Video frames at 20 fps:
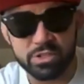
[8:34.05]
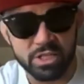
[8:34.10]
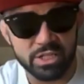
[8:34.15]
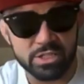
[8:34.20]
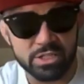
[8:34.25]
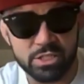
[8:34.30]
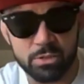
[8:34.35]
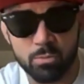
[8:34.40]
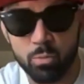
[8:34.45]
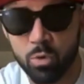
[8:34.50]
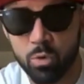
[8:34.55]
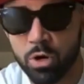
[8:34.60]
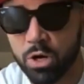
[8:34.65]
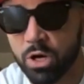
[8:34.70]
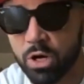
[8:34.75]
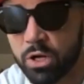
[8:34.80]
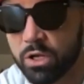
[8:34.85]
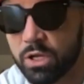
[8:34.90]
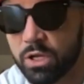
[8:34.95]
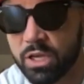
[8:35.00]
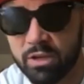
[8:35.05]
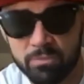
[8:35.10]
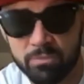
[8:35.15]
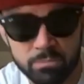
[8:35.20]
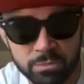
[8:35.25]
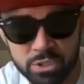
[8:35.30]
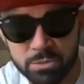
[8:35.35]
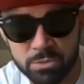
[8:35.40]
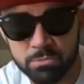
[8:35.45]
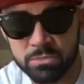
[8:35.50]
get some work, give
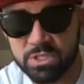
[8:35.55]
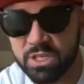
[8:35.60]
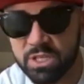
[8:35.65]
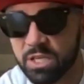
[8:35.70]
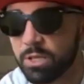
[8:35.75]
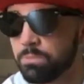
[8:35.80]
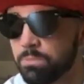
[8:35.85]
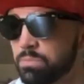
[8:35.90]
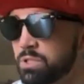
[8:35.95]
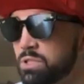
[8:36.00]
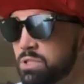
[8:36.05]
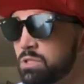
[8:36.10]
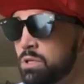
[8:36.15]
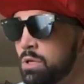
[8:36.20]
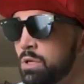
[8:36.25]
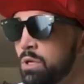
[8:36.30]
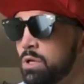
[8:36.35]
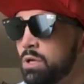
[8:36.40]
them some tips.